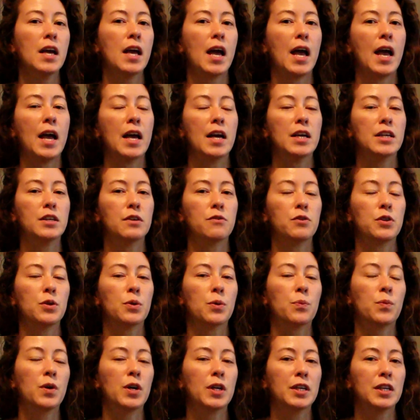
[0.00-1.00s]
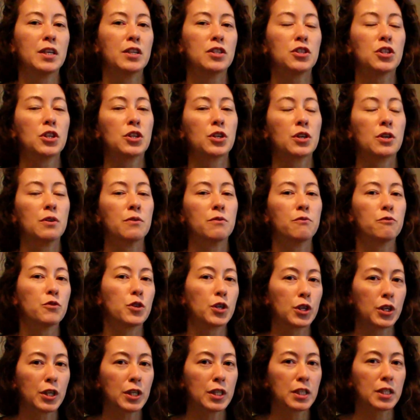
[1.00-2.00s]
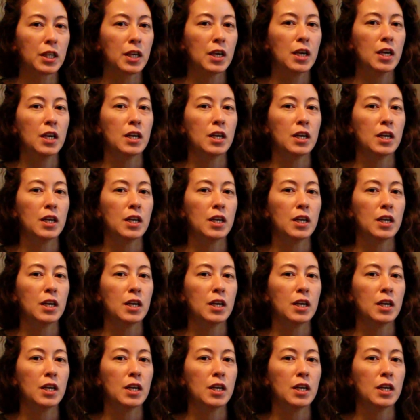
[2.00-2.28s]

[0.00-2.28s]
And if you are wanting to convert